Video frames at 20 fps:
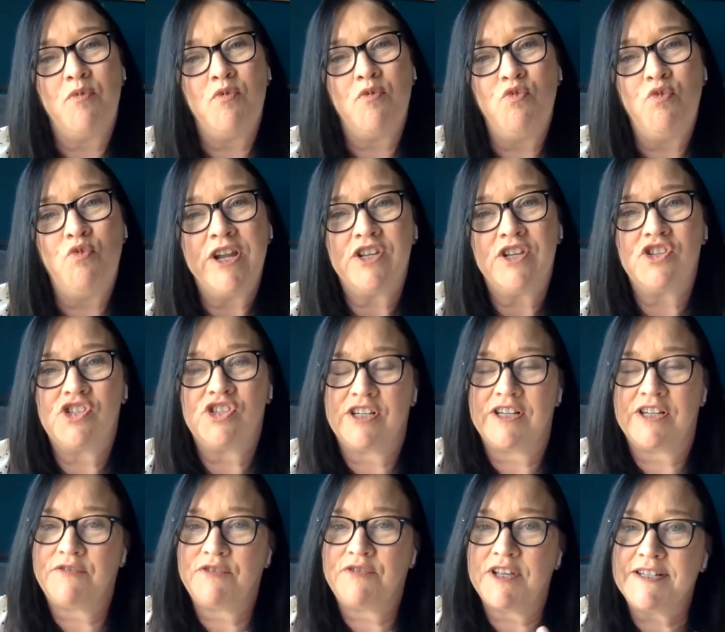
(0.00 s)
rich,
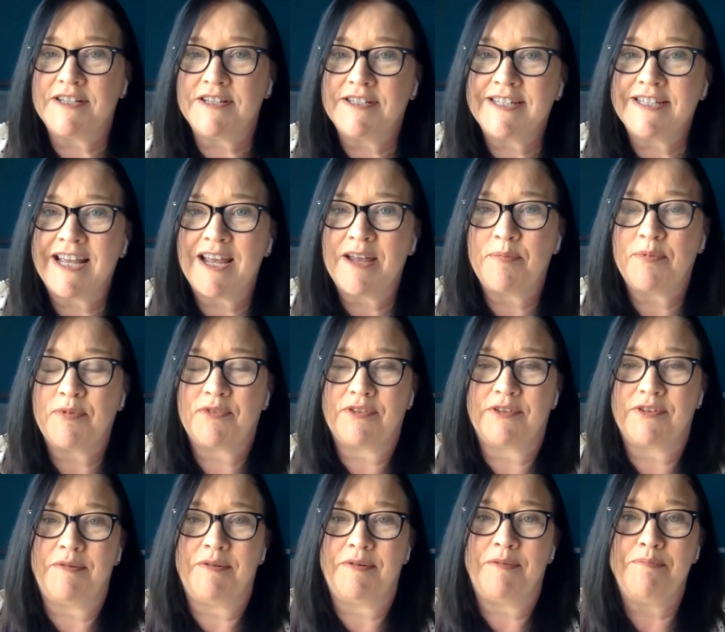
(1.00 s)
and have they
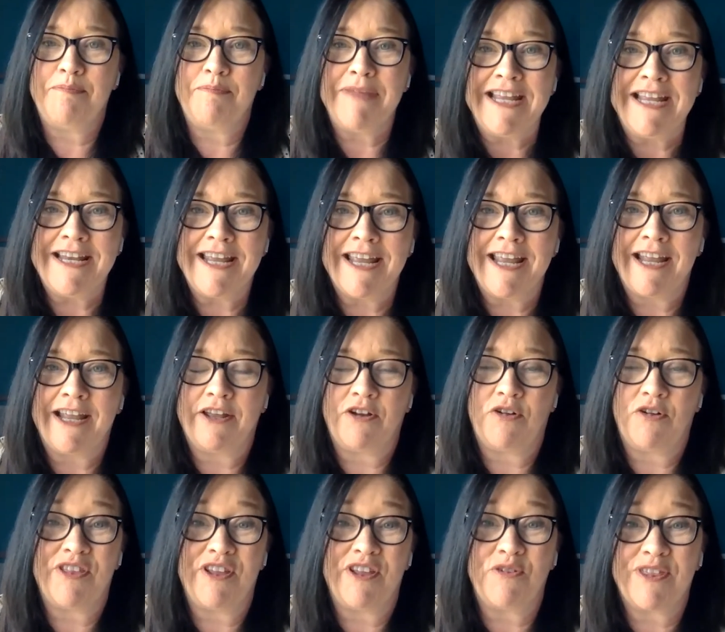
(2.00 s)
depth and meaning, and
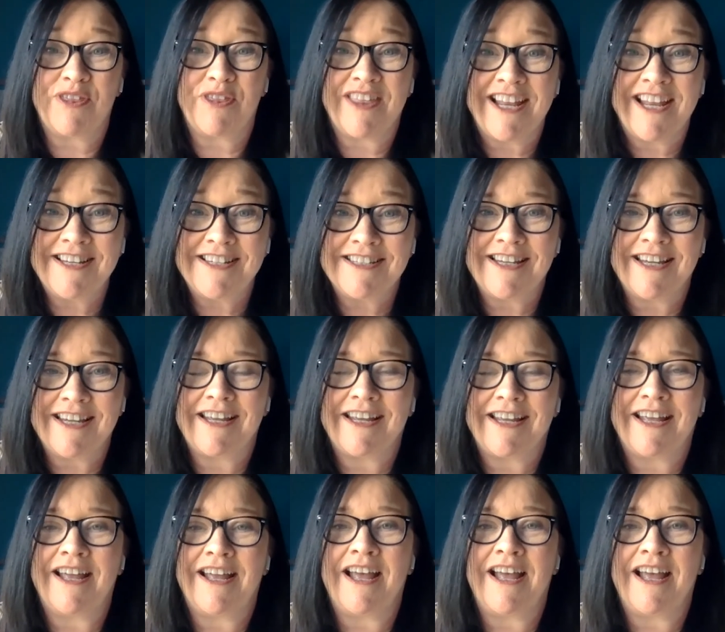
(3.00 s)
are they authentic?